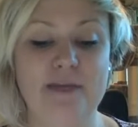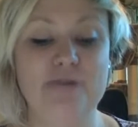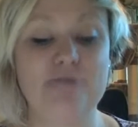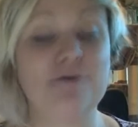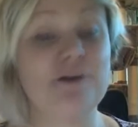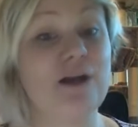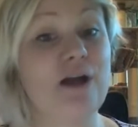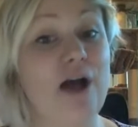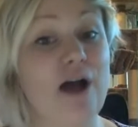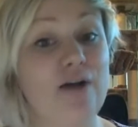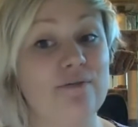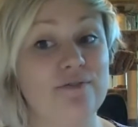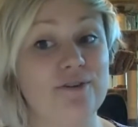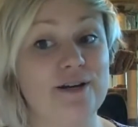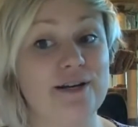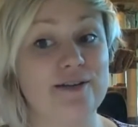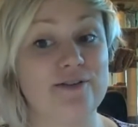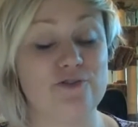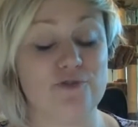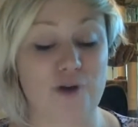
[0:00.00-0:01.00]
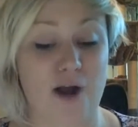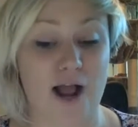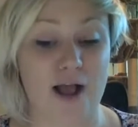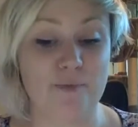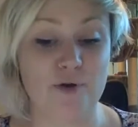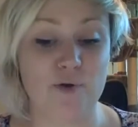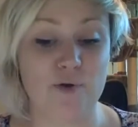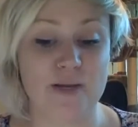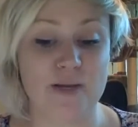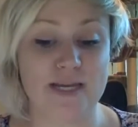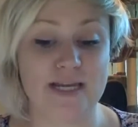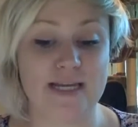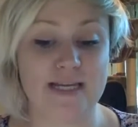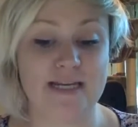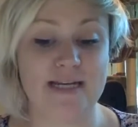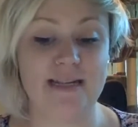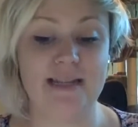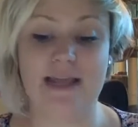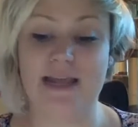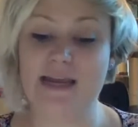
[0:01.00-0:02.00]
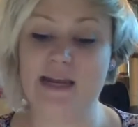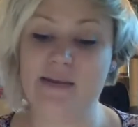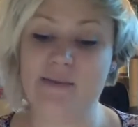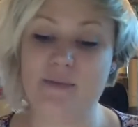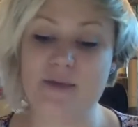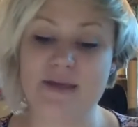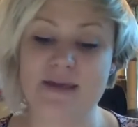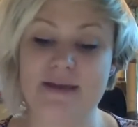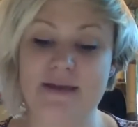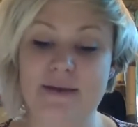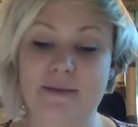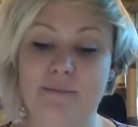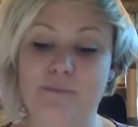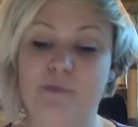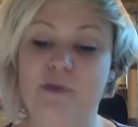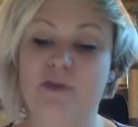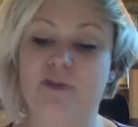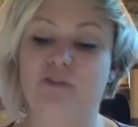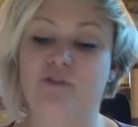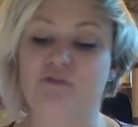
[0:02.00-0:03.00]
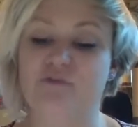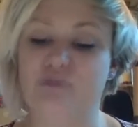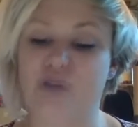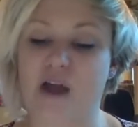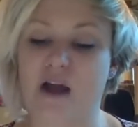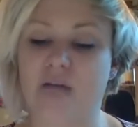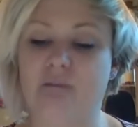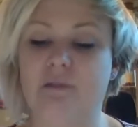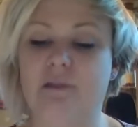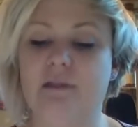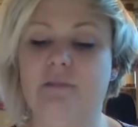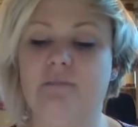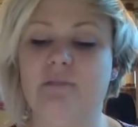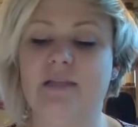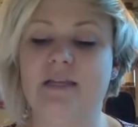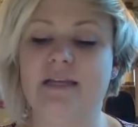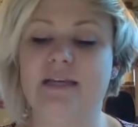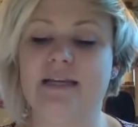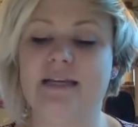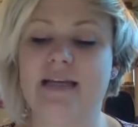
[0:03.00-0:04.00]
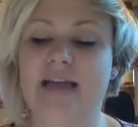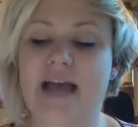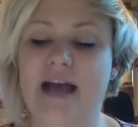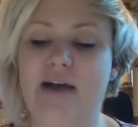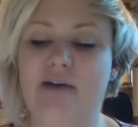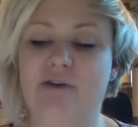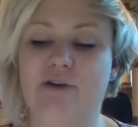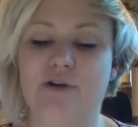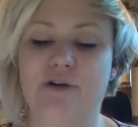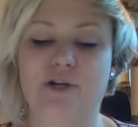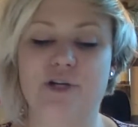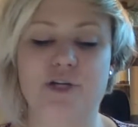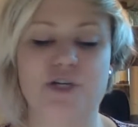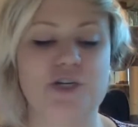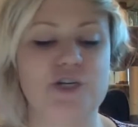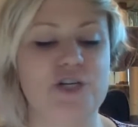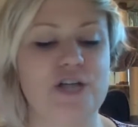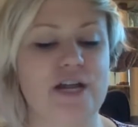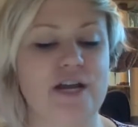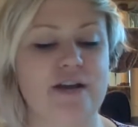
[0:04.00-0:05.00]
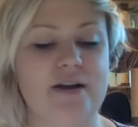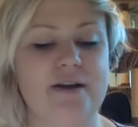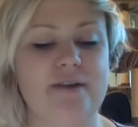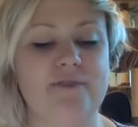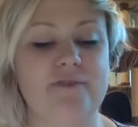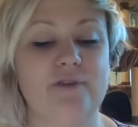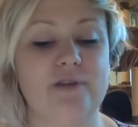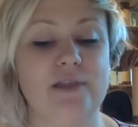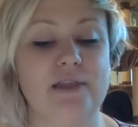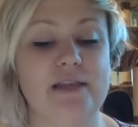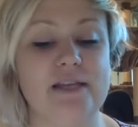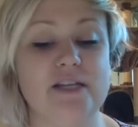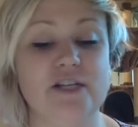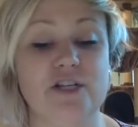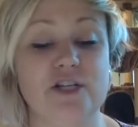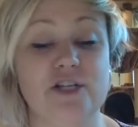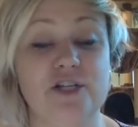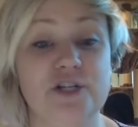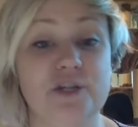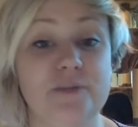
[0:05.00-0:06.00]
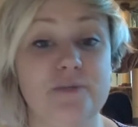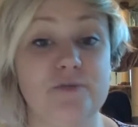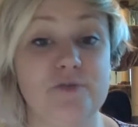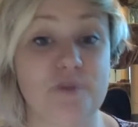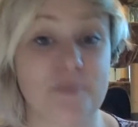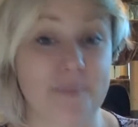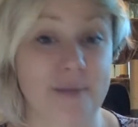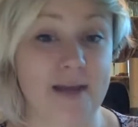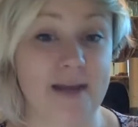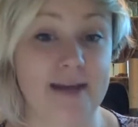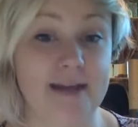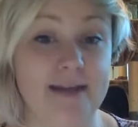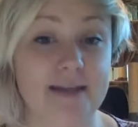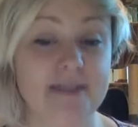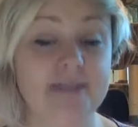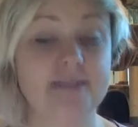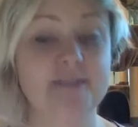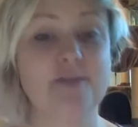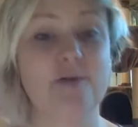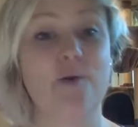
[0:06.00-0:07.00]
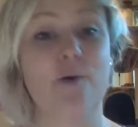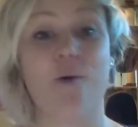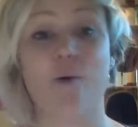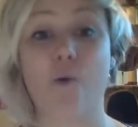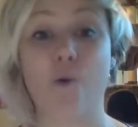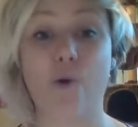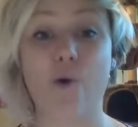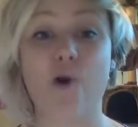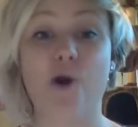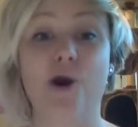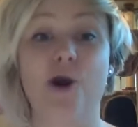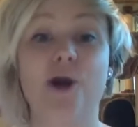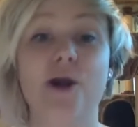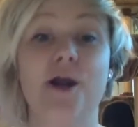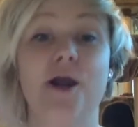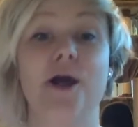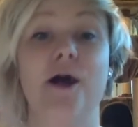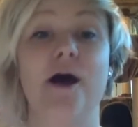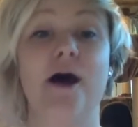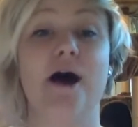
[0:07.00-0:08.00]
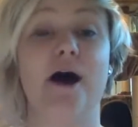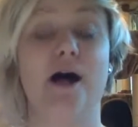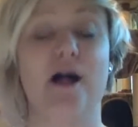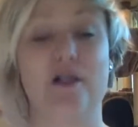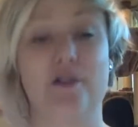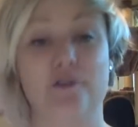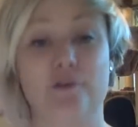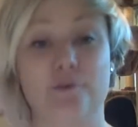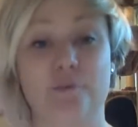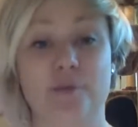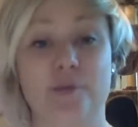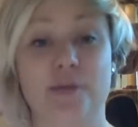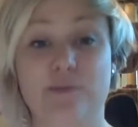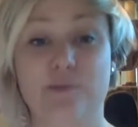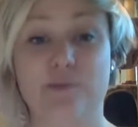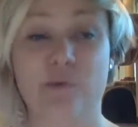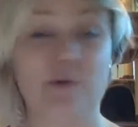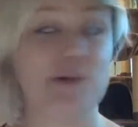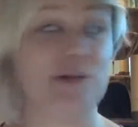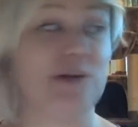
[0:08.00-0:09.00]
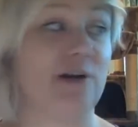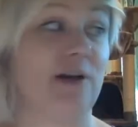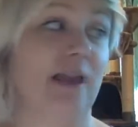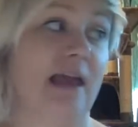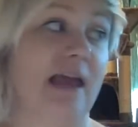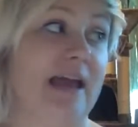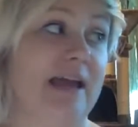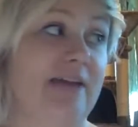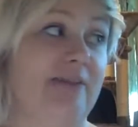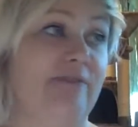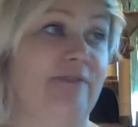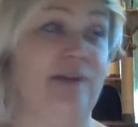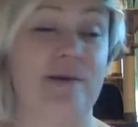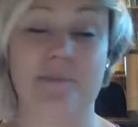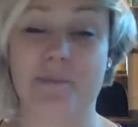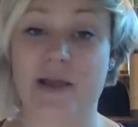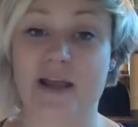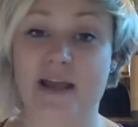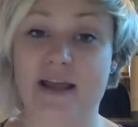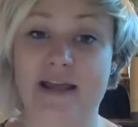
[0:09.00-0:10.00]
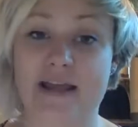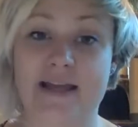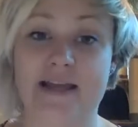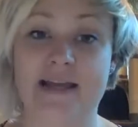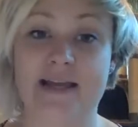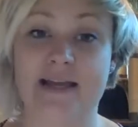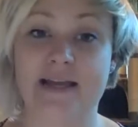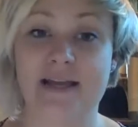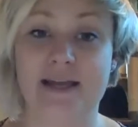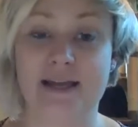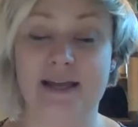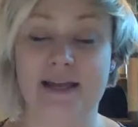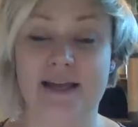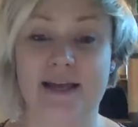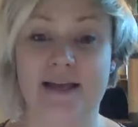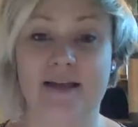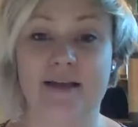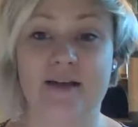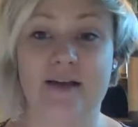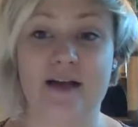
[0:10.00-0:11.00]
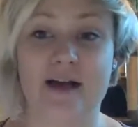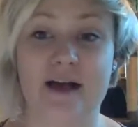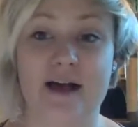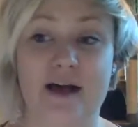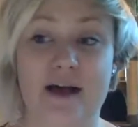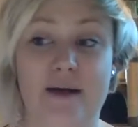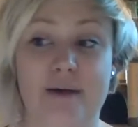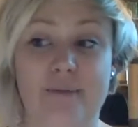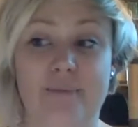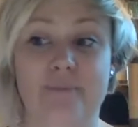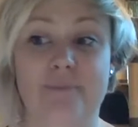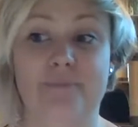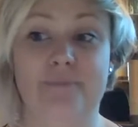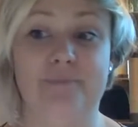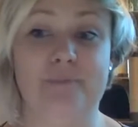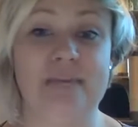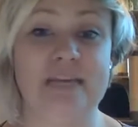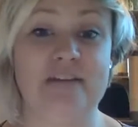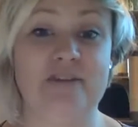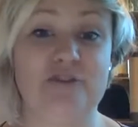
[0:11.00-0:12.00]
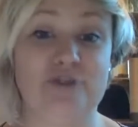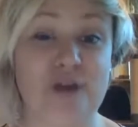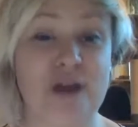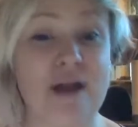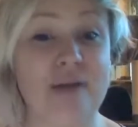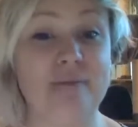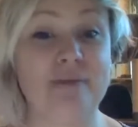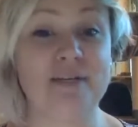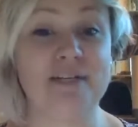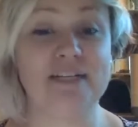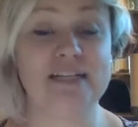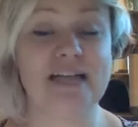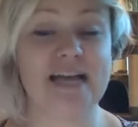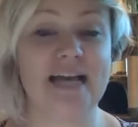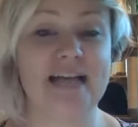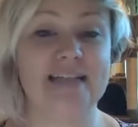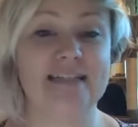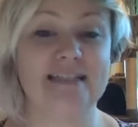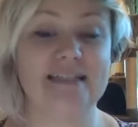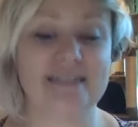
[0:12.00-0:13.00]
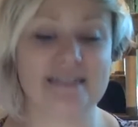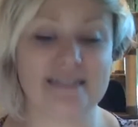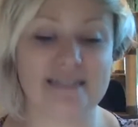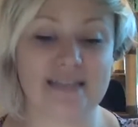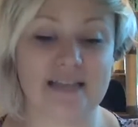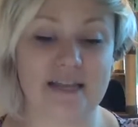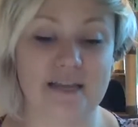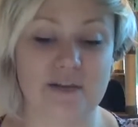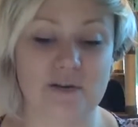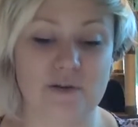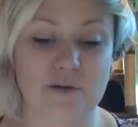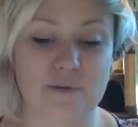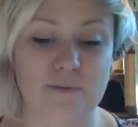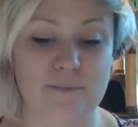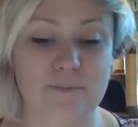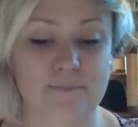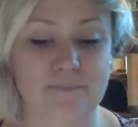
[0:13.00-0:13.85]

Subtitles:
a recovering drama queen like me, but you've probably encountered your share of relationship dramatics or other people in your life that may make drama a constant cycle.